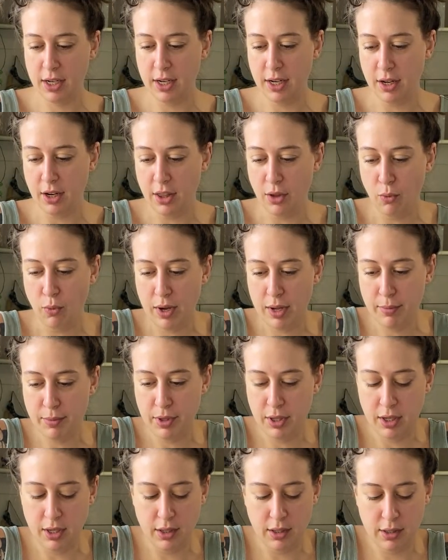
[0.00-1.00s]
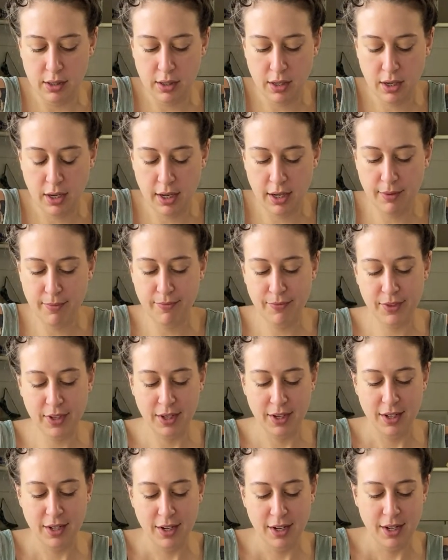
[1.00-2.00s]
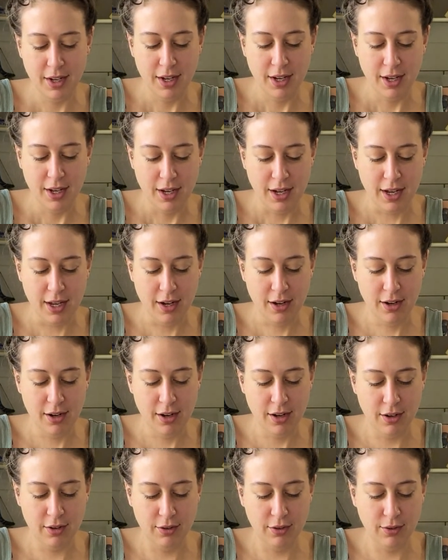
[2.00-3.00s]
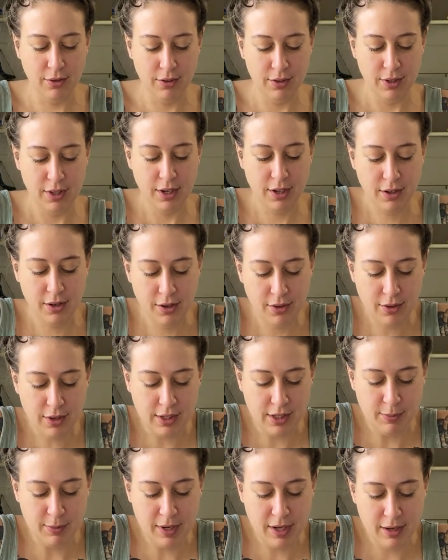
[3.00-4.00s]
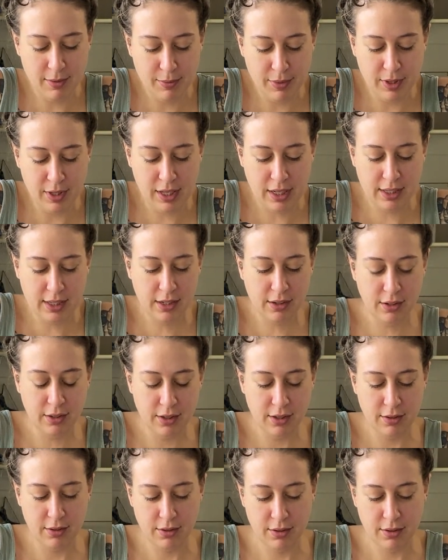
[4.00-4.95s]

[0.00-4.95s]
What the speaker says: near the White Plains. I don't know that spot, but that sounds,